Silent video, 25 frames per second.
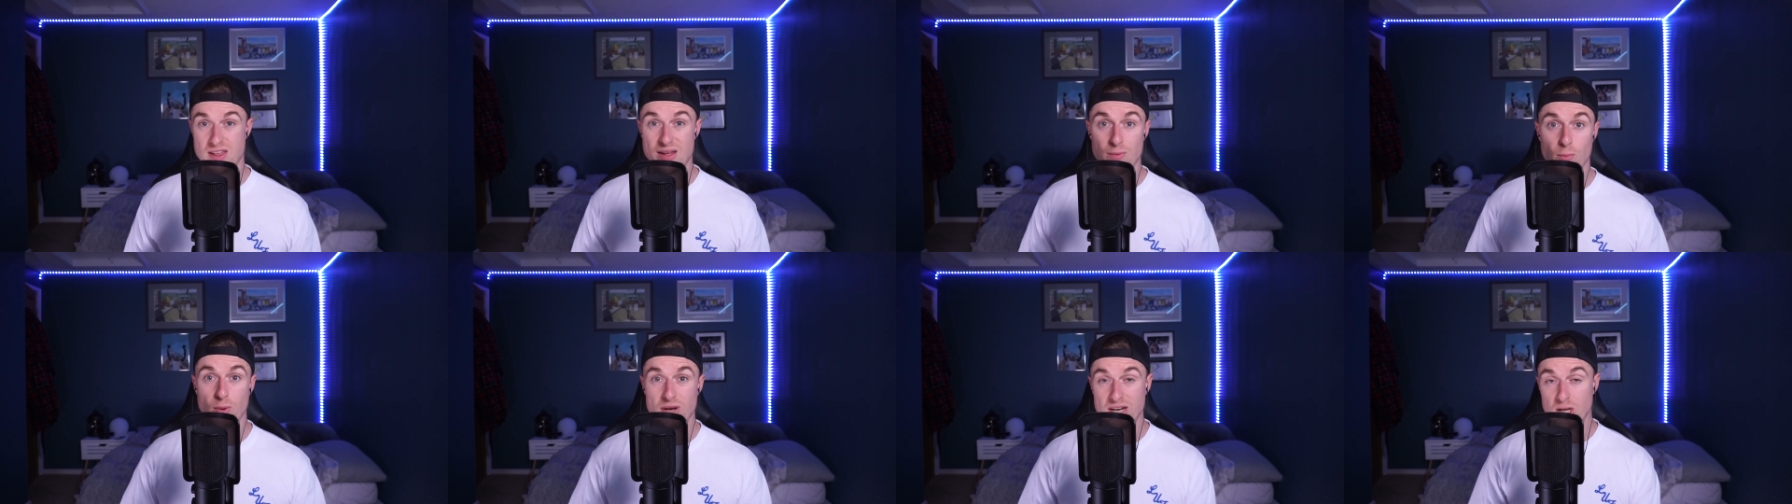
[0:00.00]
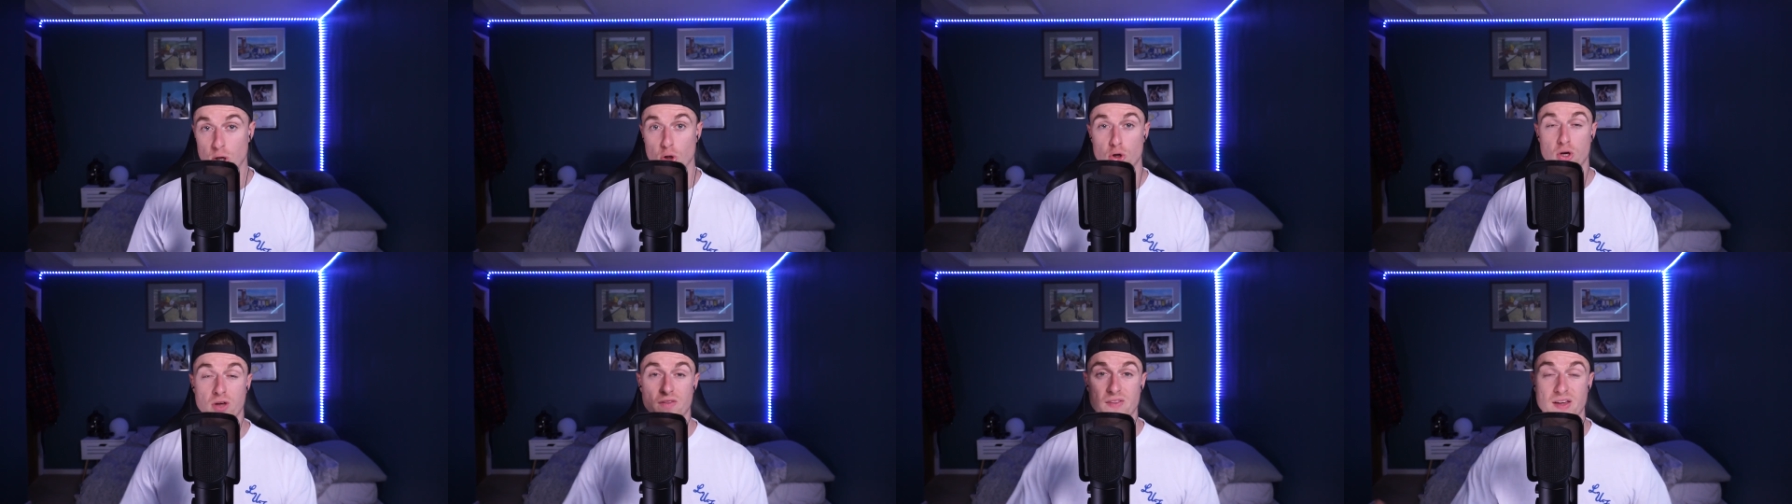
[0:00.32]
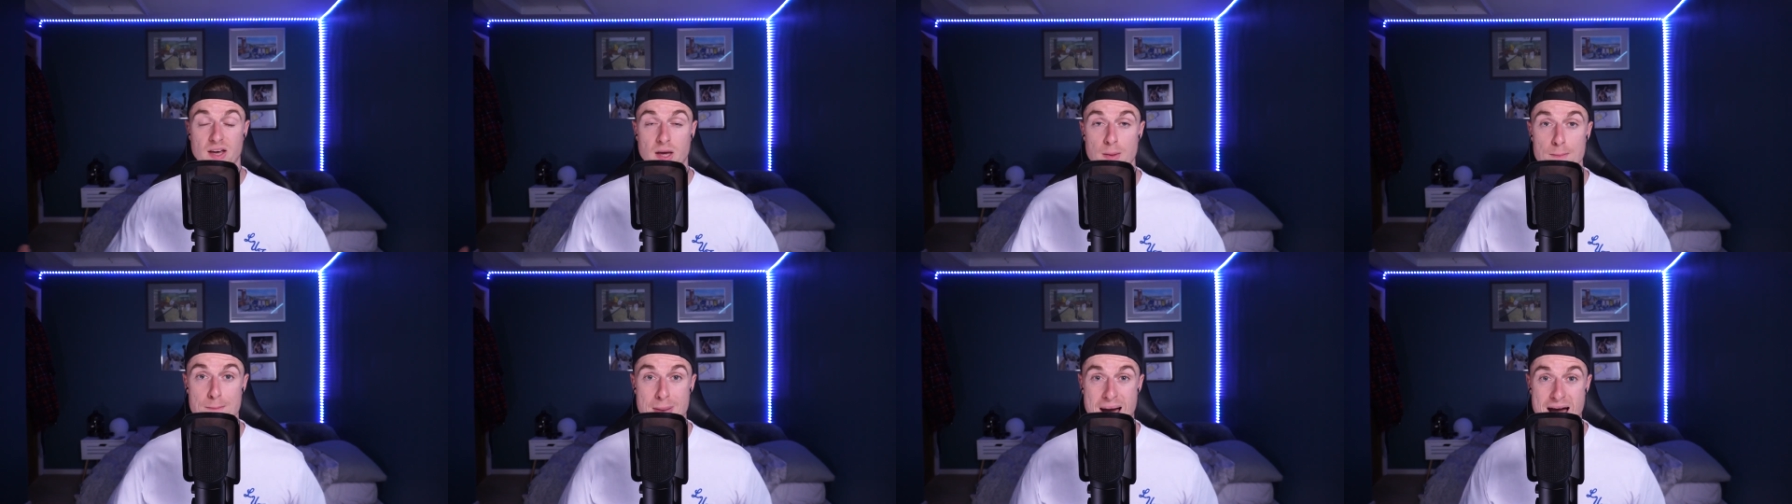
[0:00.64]
So then when you look
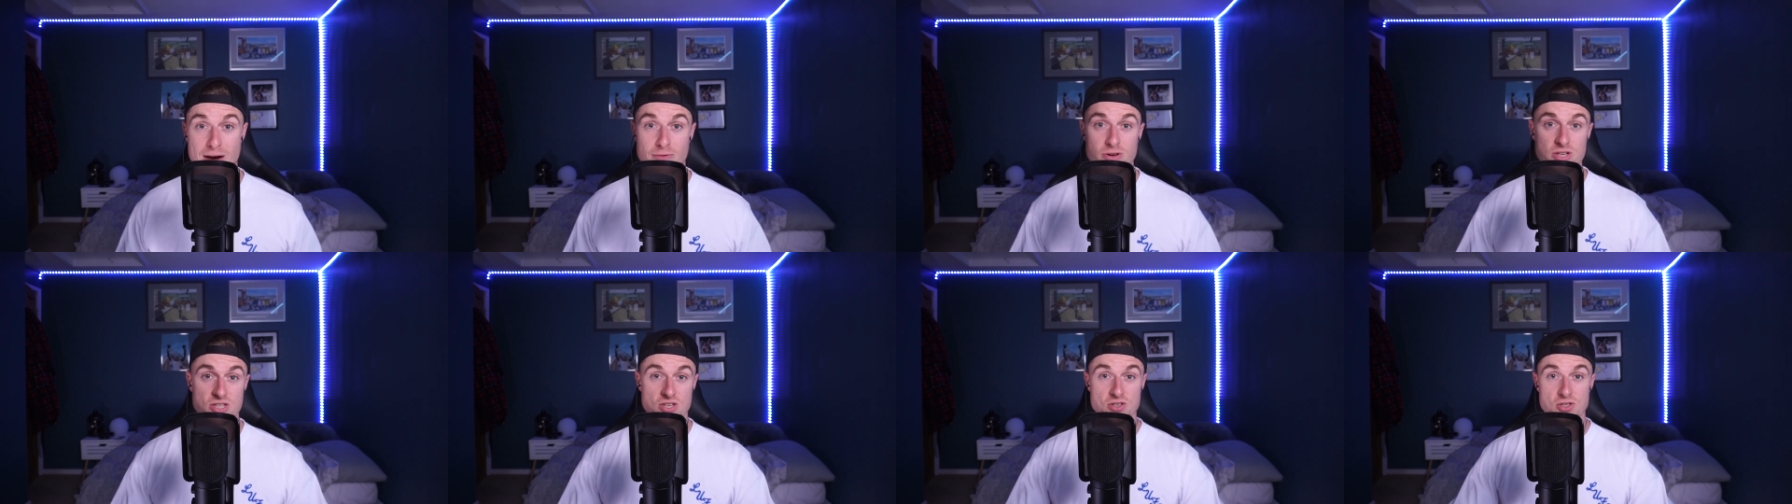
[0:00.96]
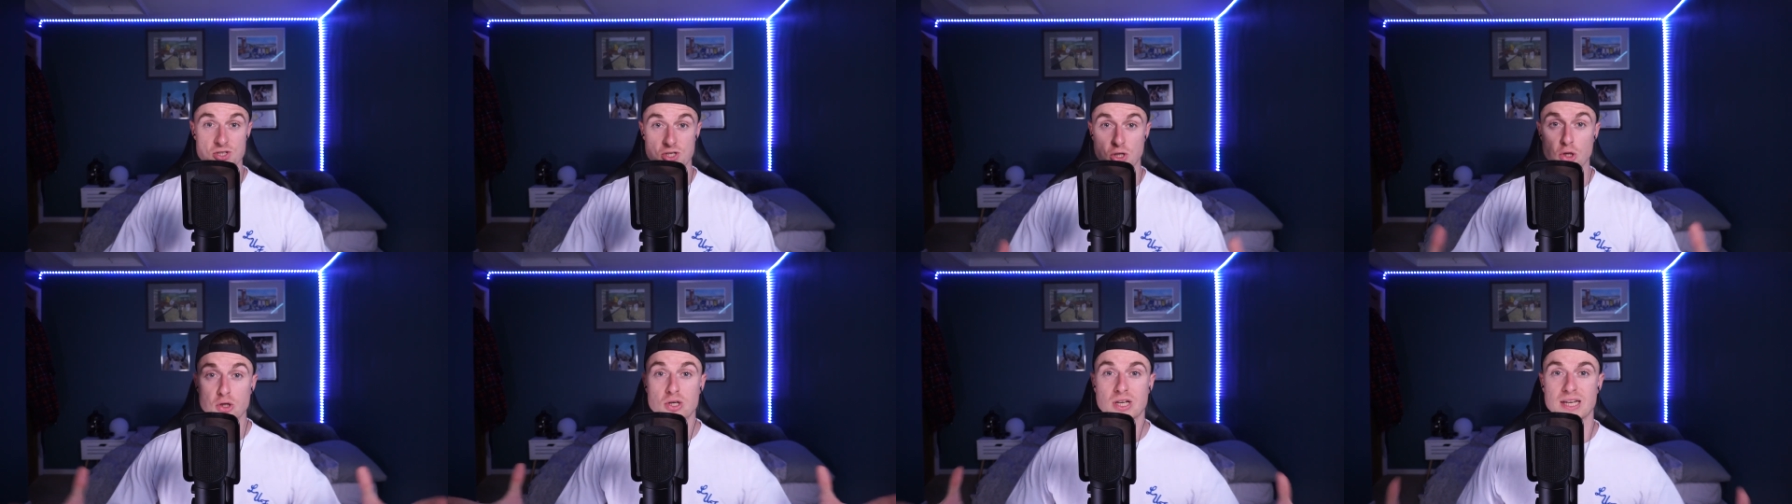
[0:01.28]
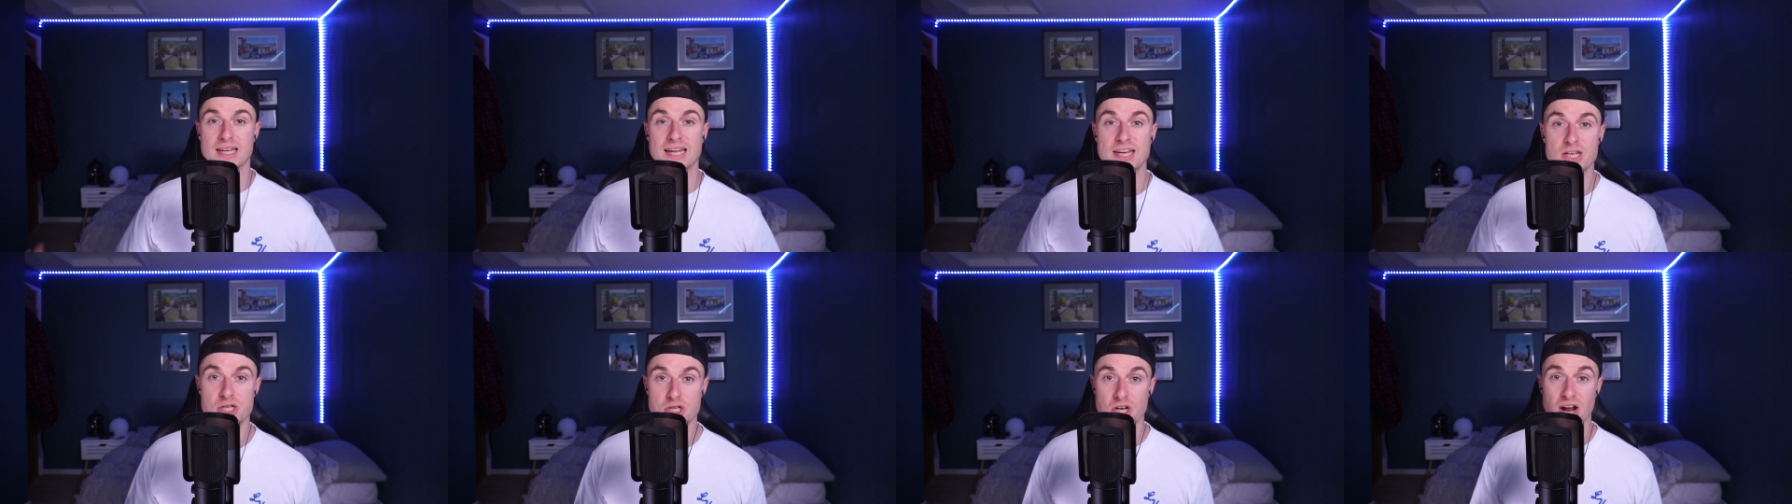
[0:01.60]
at the comparisons, you
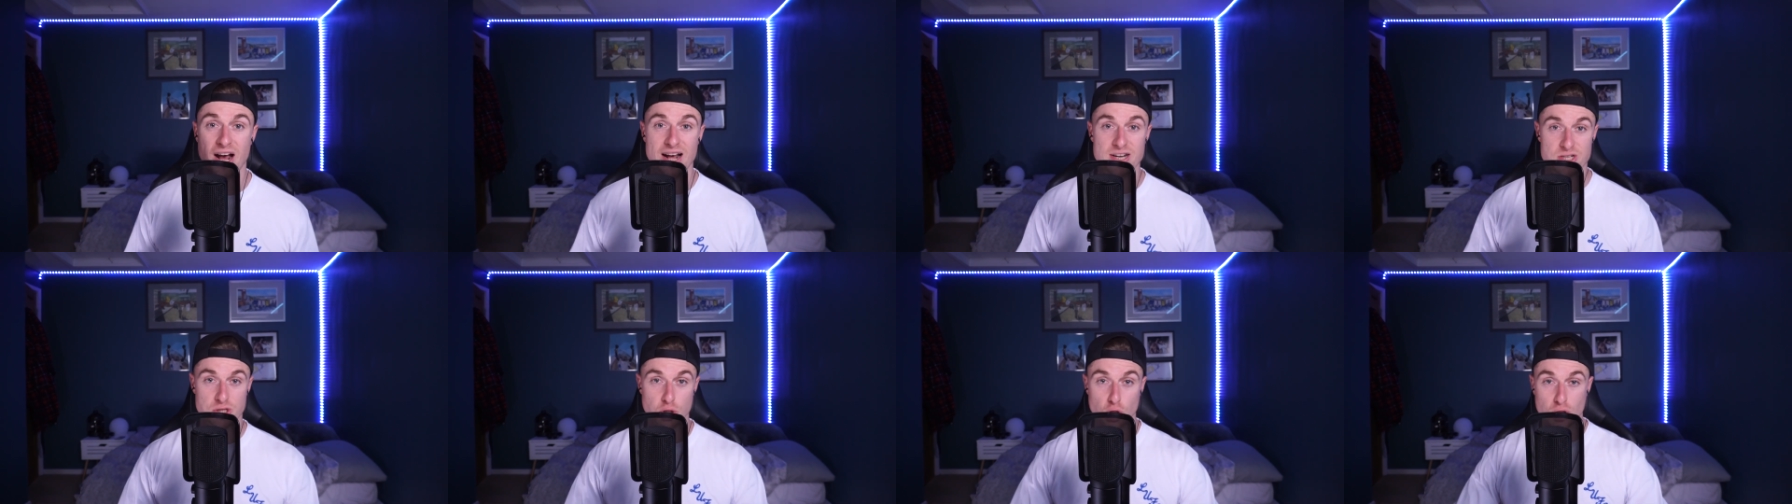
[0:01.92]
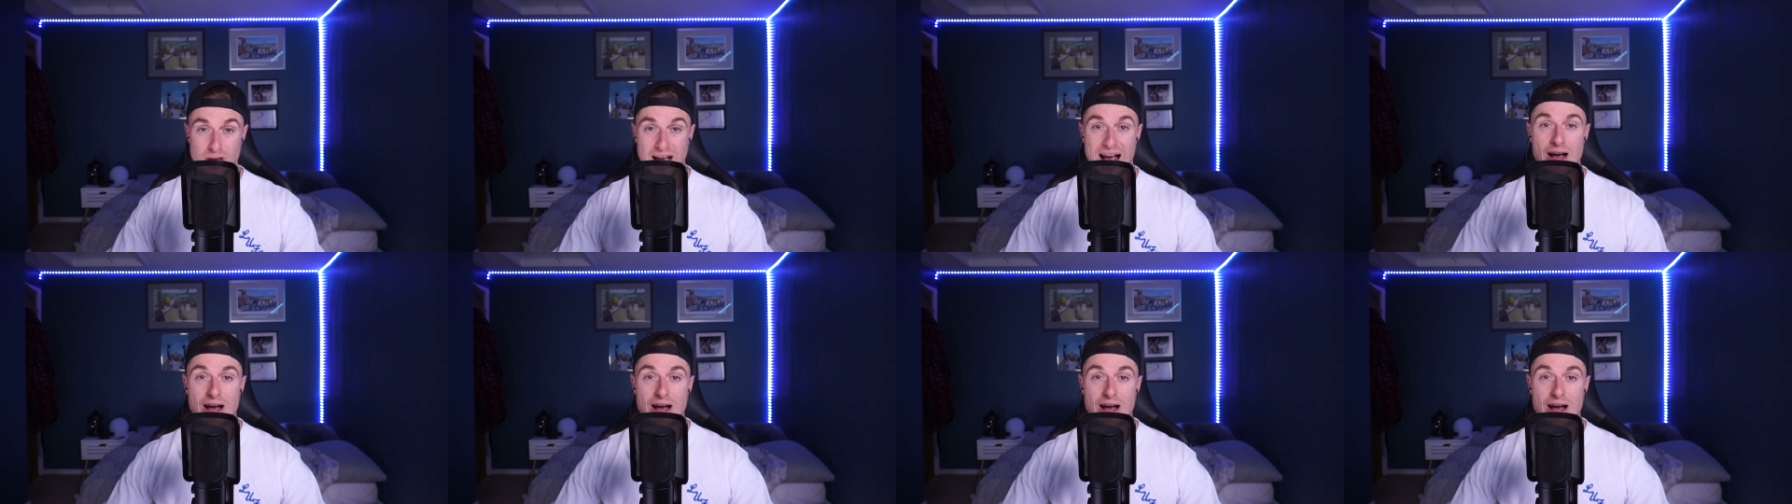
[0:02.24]
look at Leeds United,